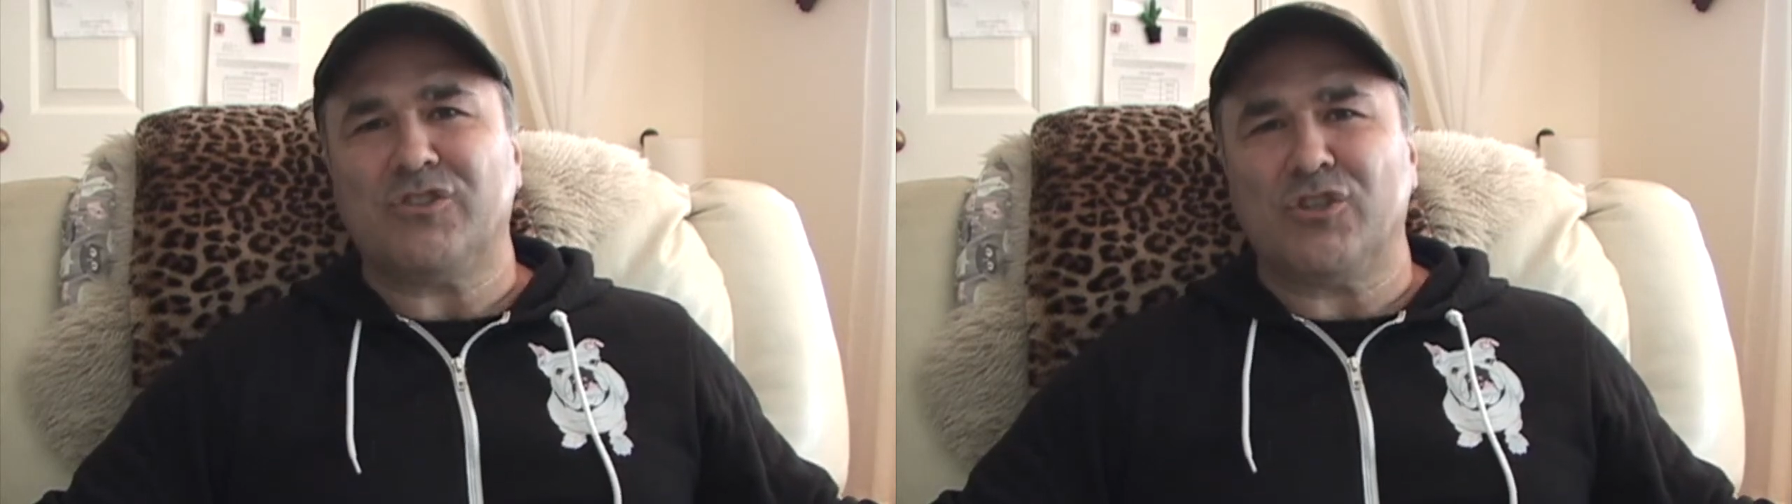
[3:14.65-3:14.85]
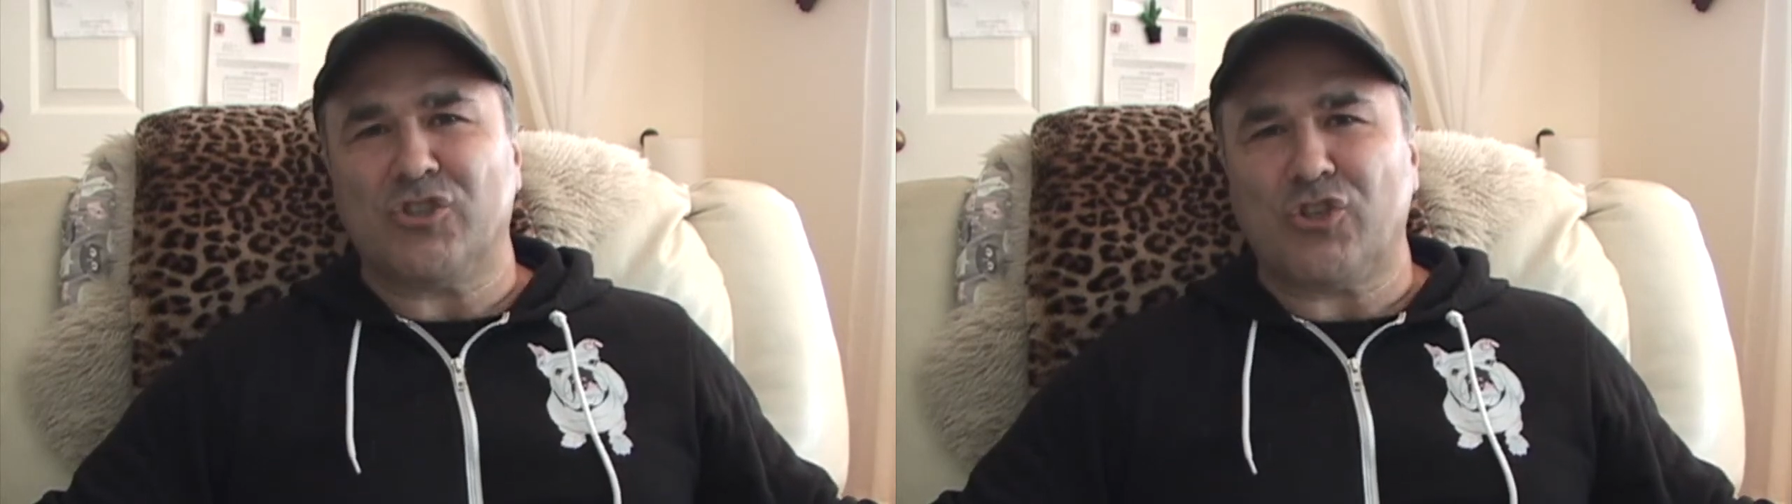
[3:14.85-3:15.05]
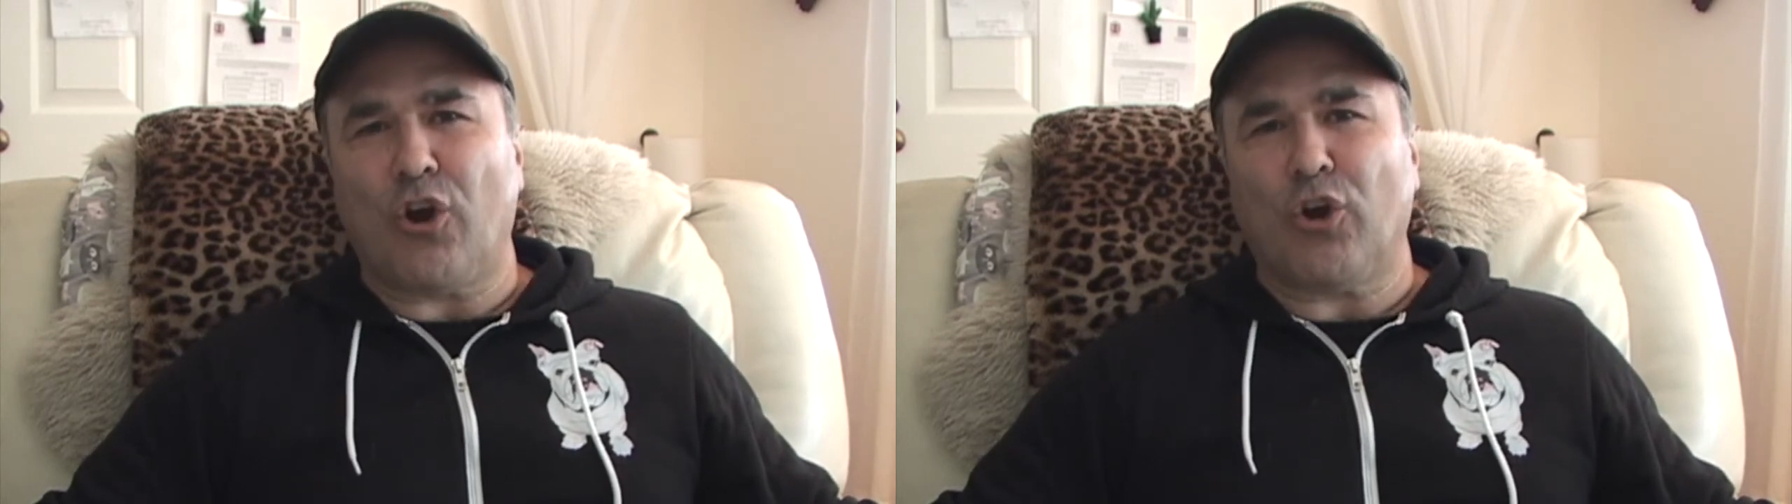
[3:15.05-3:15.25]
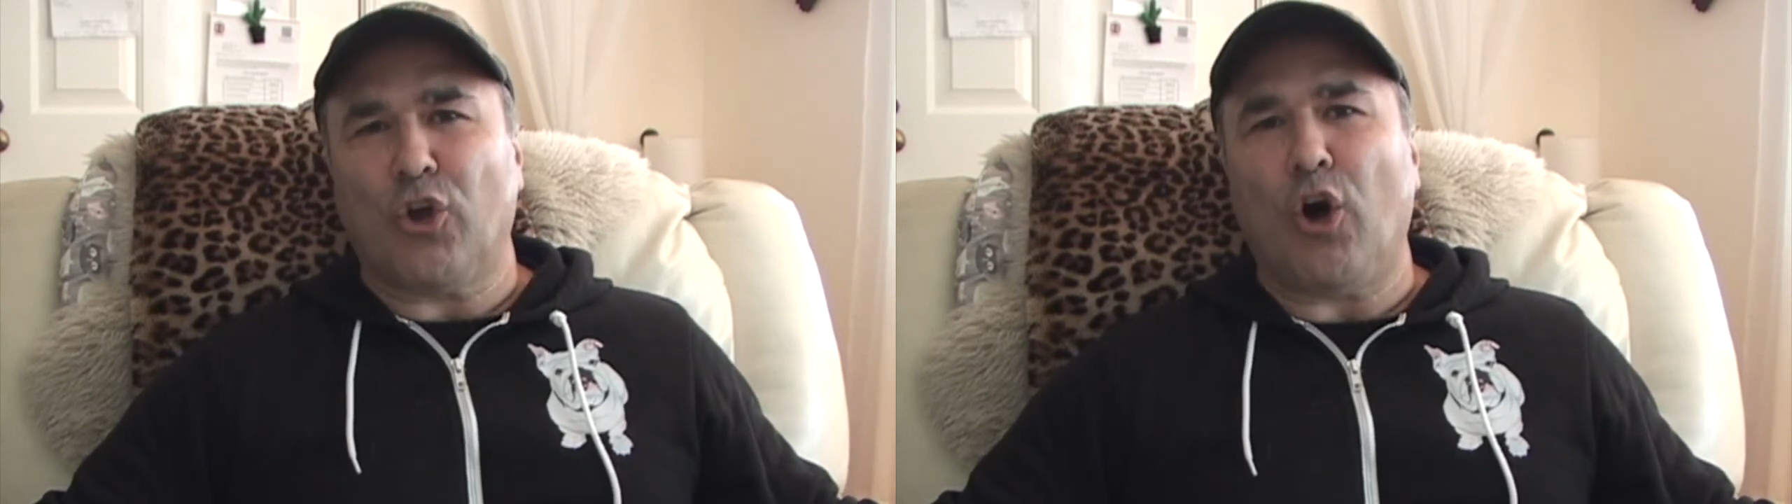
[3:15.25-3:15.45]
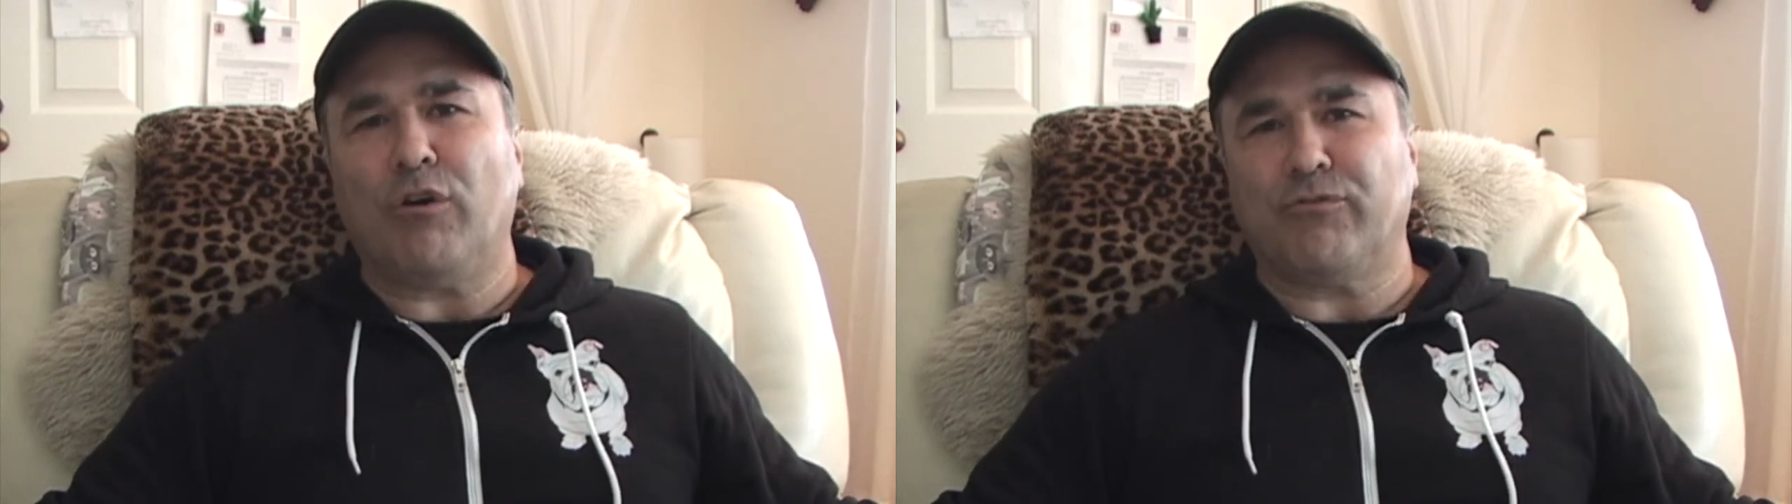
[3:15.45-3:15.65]
the star
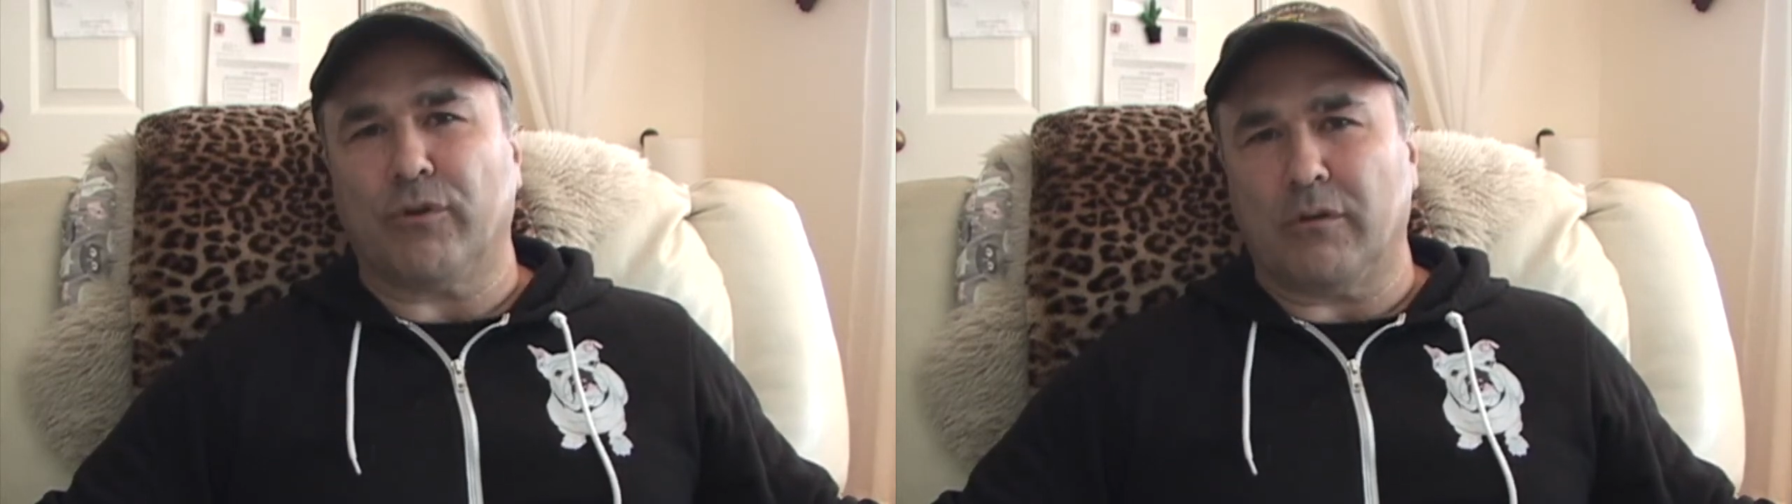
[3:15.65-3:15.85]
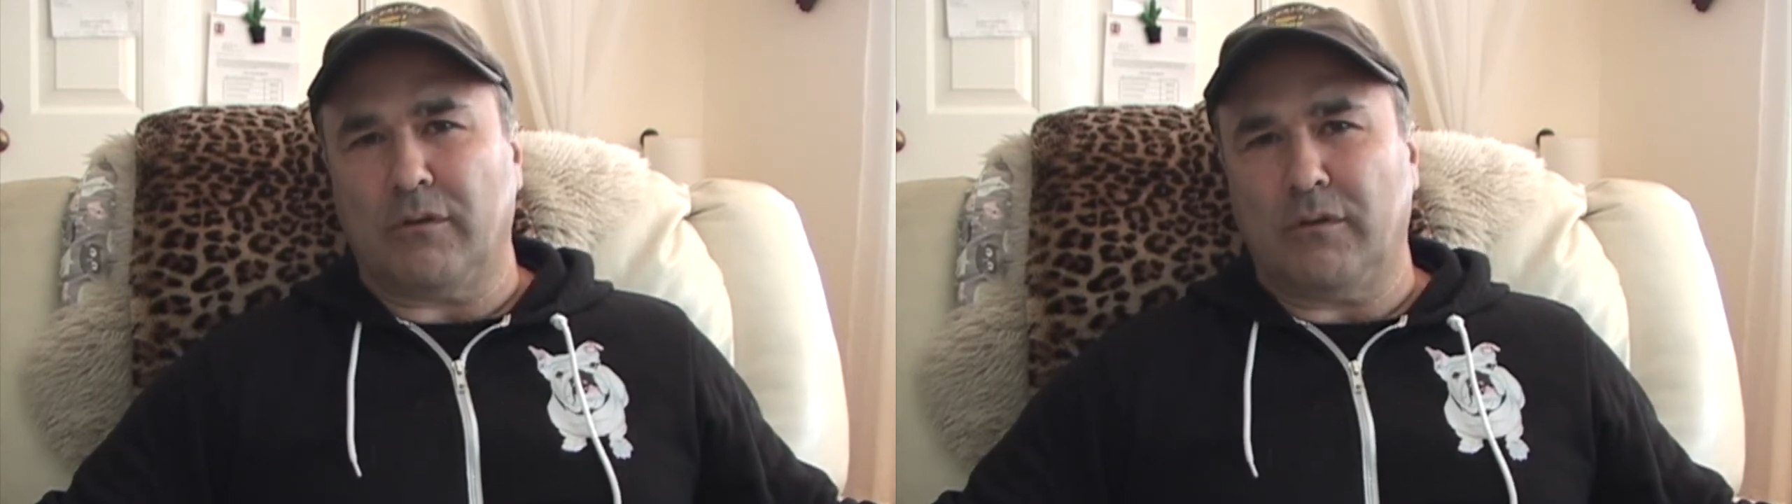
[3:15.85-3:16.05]
golfer.